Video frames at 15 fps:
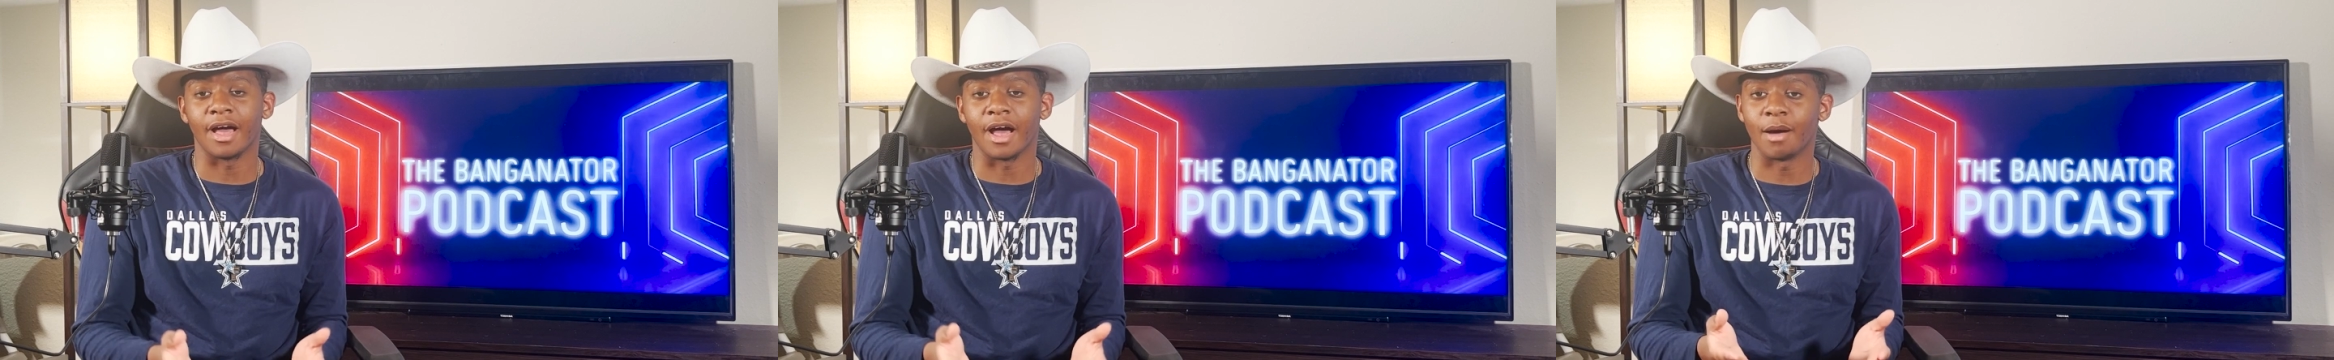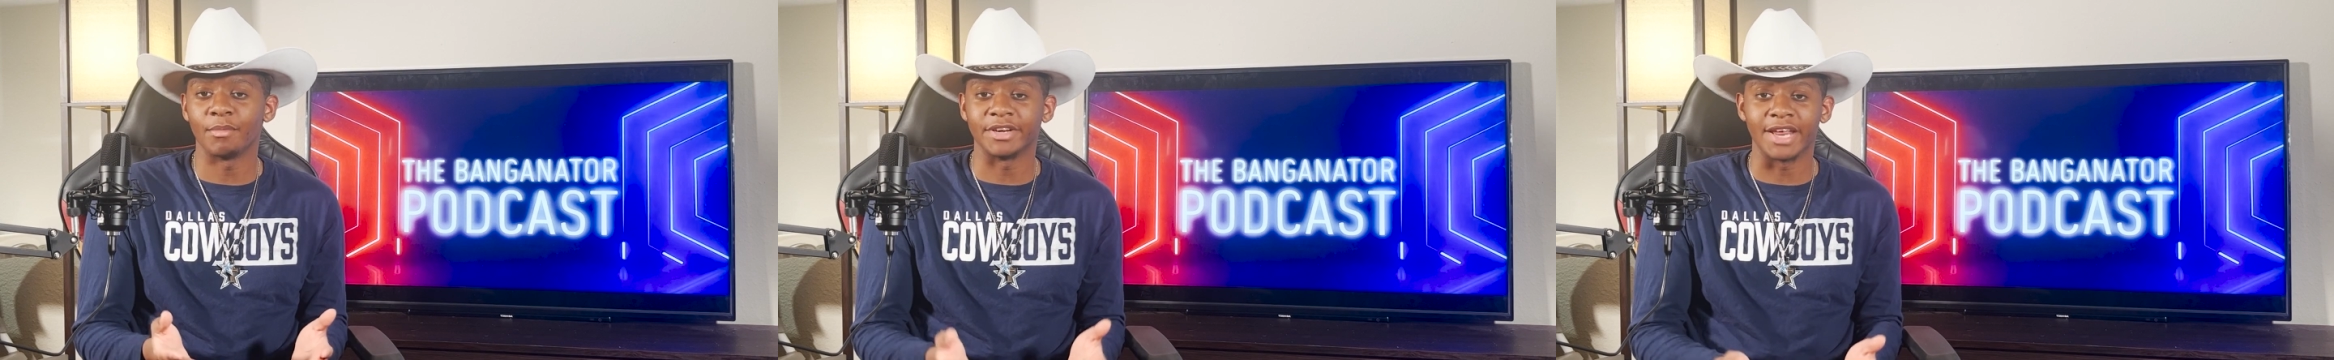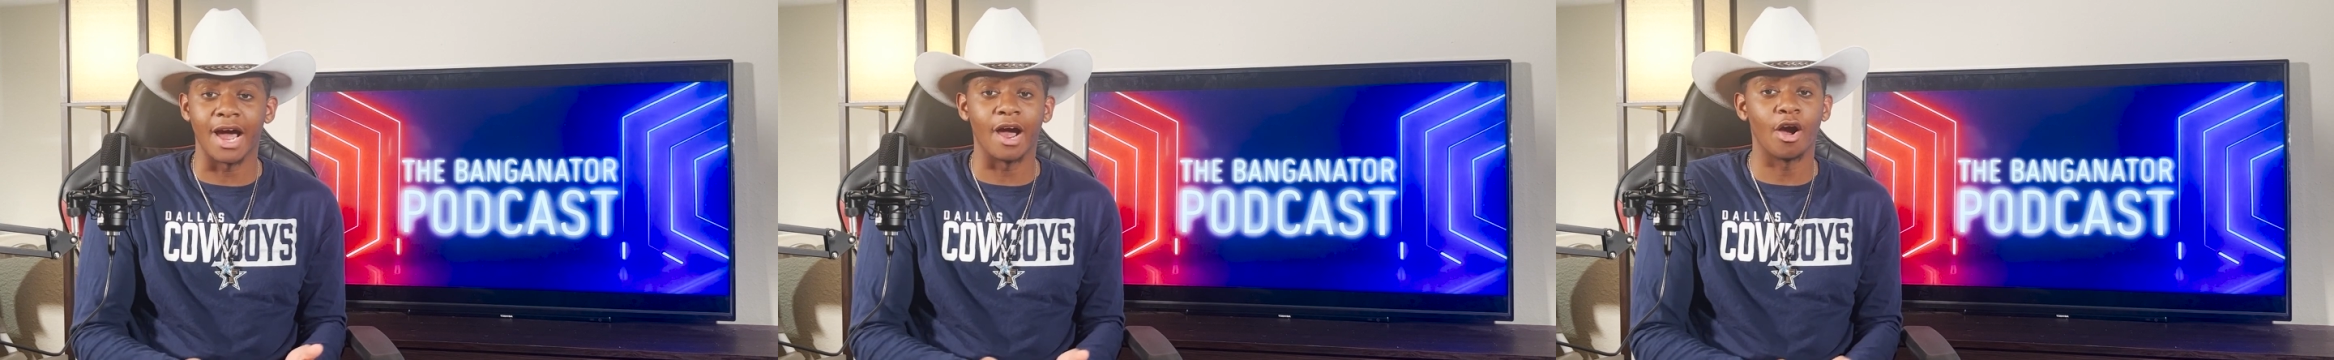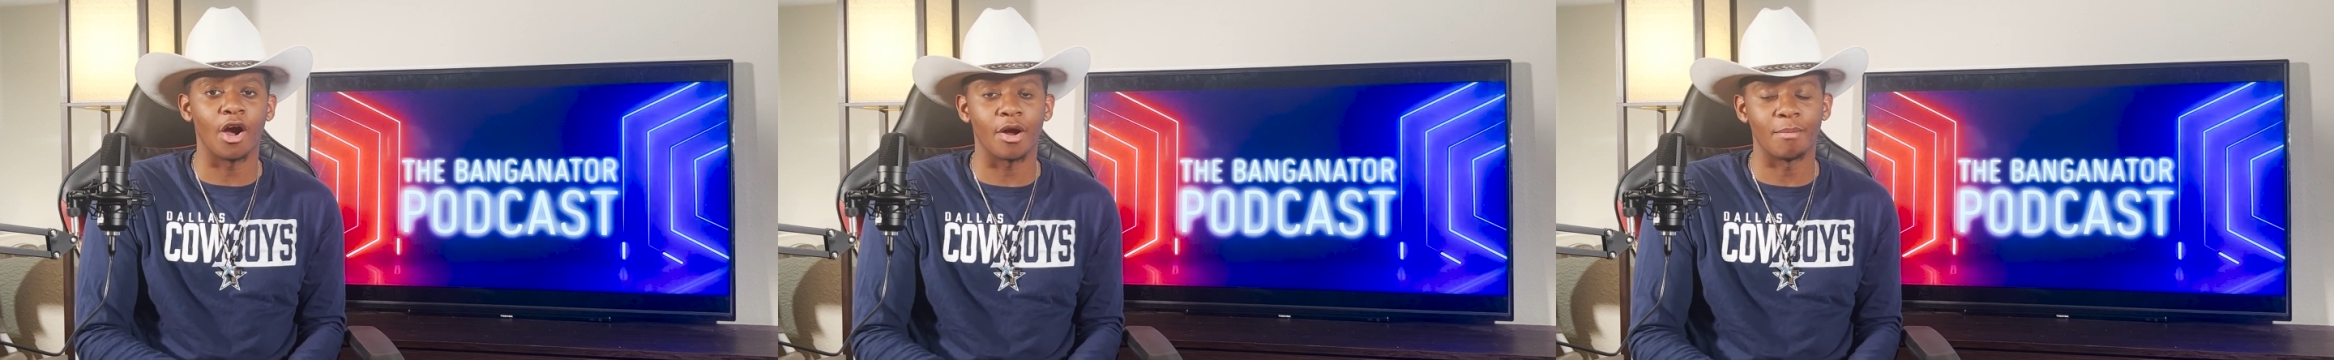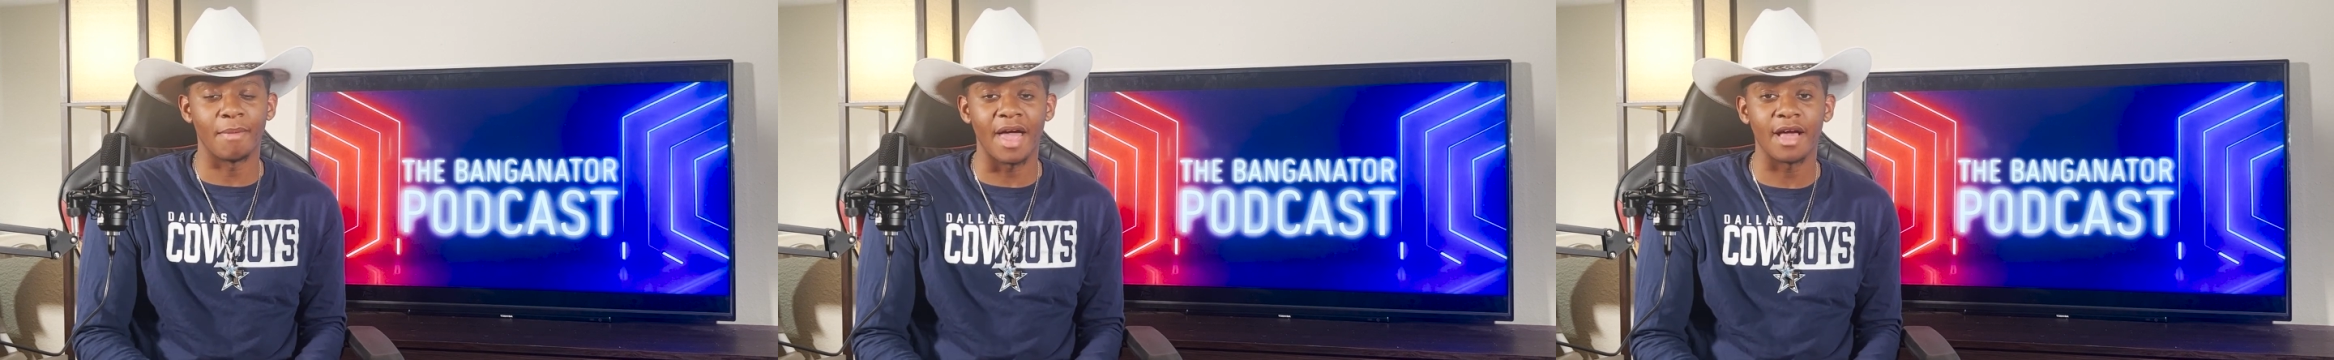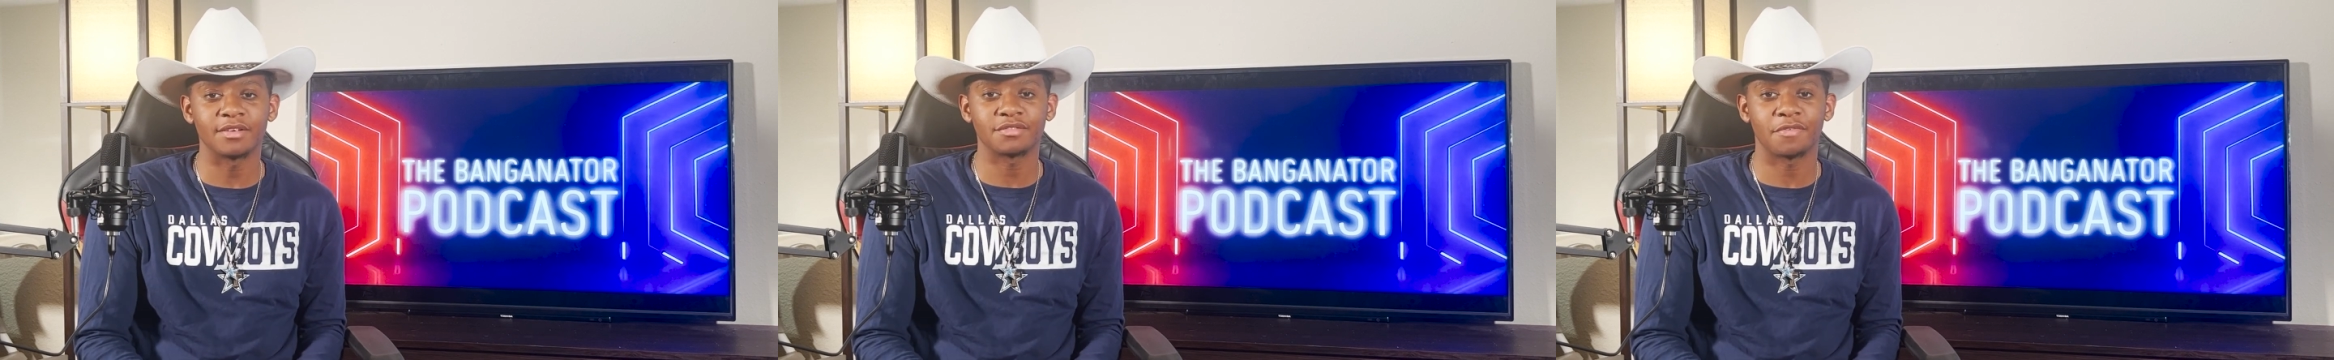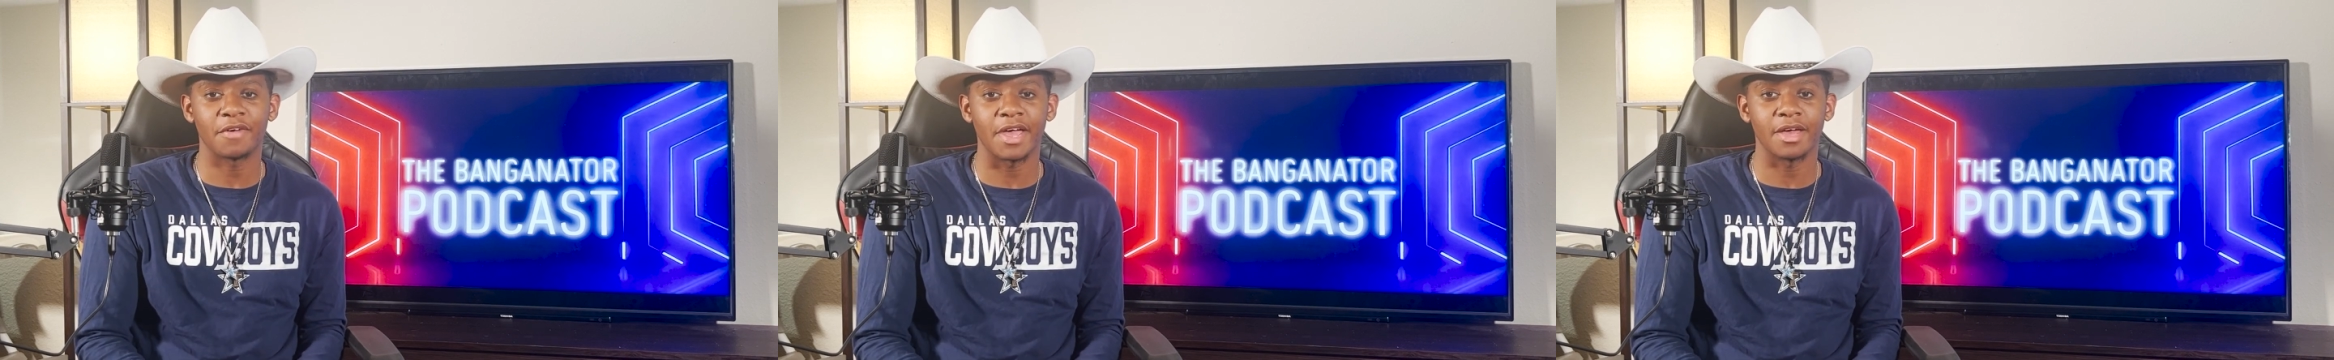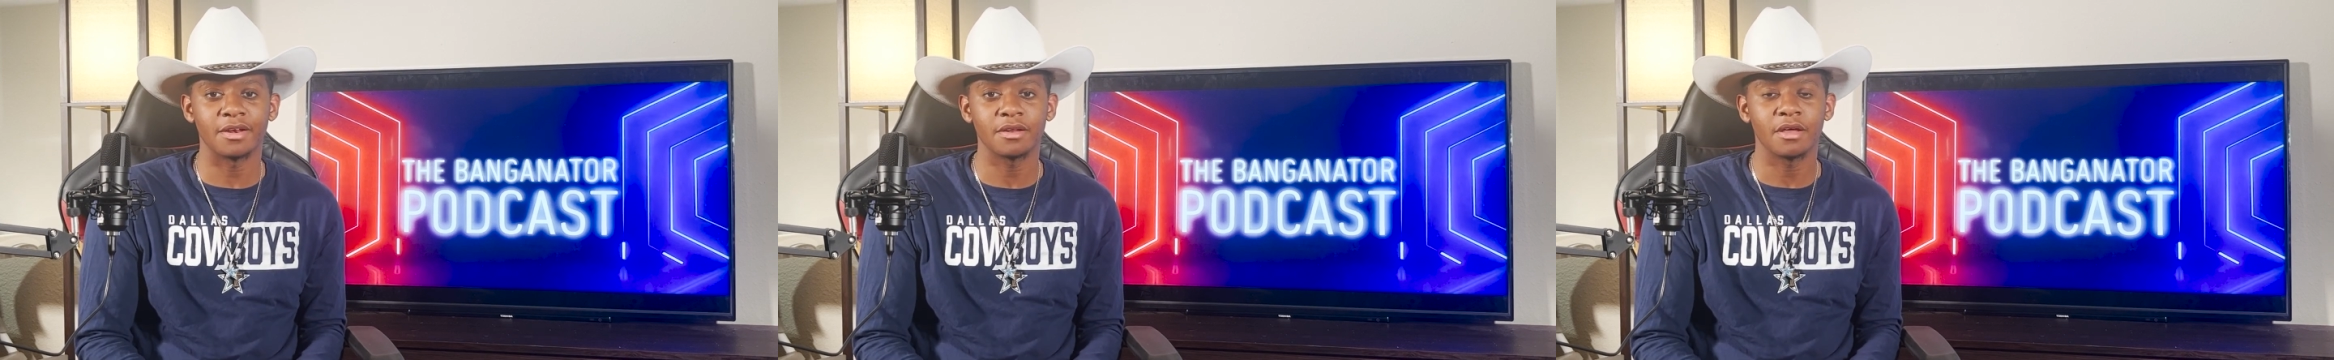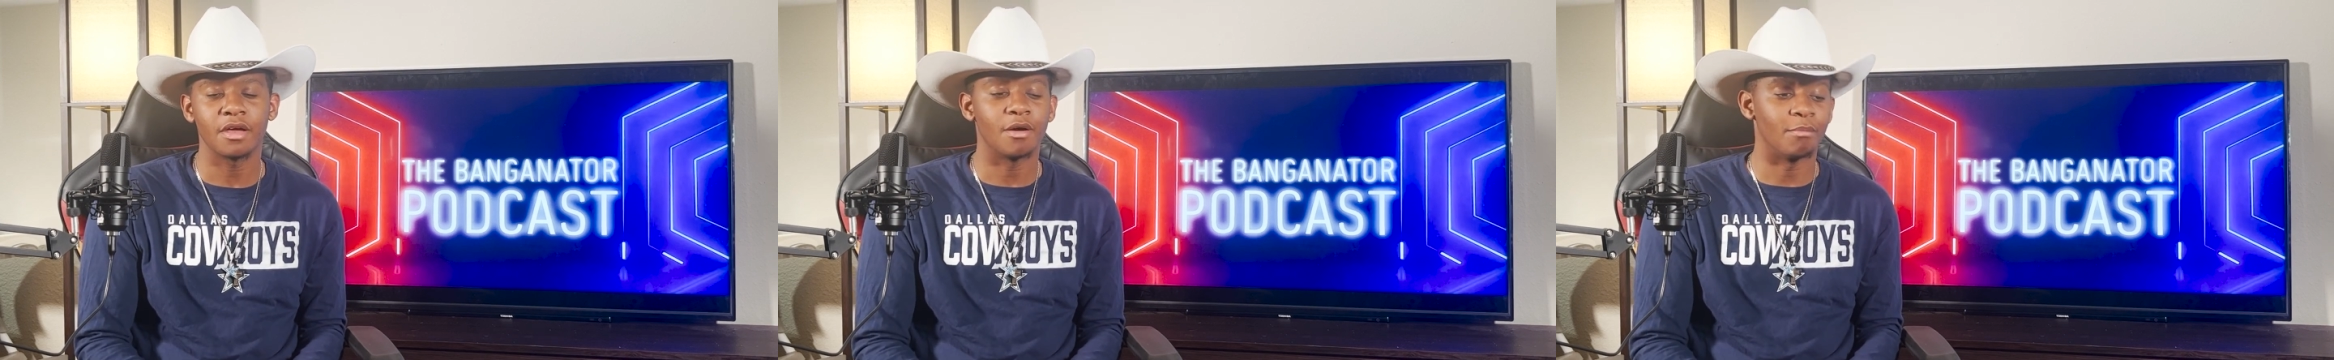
I'm a diehard Mavs fan,